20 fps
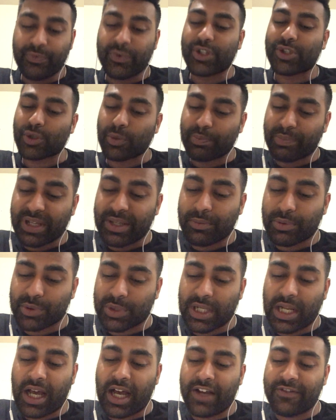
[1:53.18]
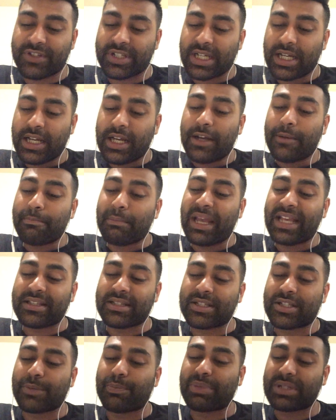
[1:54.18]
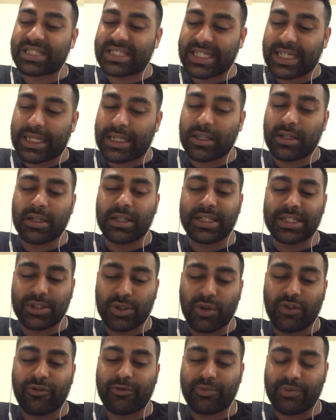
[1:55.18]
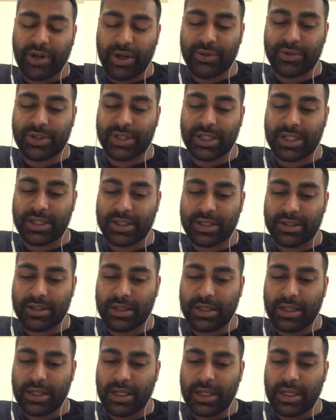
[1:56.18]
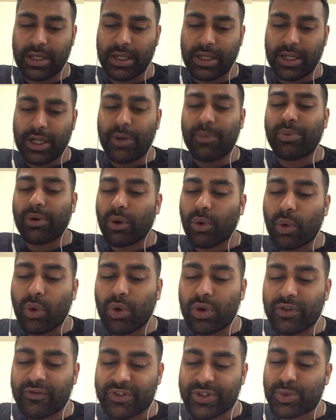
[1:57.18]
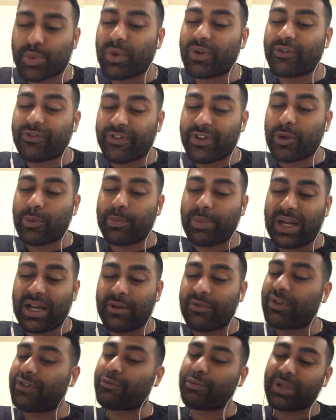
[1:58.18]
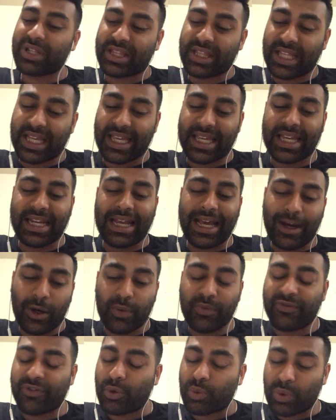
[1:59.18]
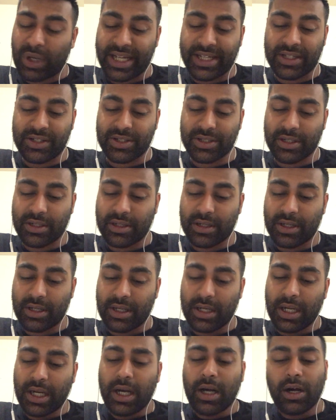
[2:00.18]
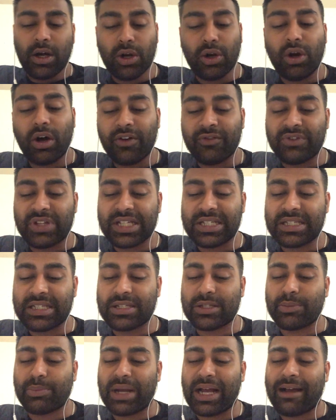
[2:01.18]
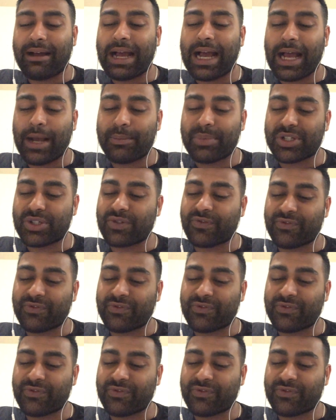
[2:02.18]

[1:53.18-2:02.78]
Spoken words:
Some people's lives make this a particularly tough process. But all of us will feel better if we think in helpful ways. A lot of this is about habits